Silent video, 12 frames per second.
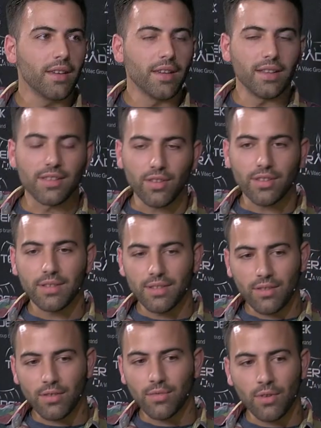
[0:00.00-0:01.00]
It's
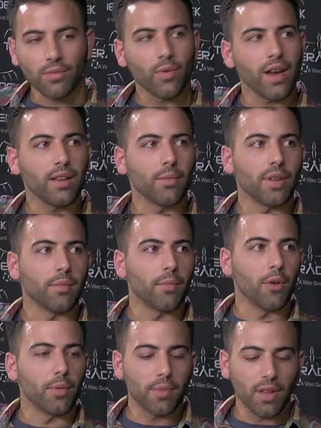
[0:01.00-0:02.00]
not ready at the
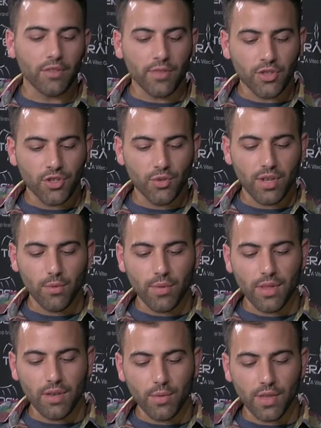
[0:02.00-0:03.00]
moment, but I was shooting
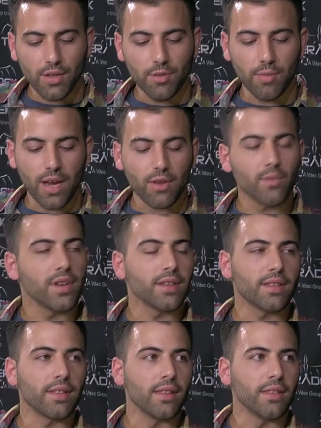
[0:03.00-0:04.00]
with the new
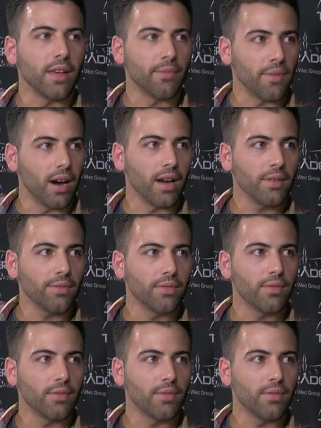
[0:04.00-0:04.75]
batteries and then F5,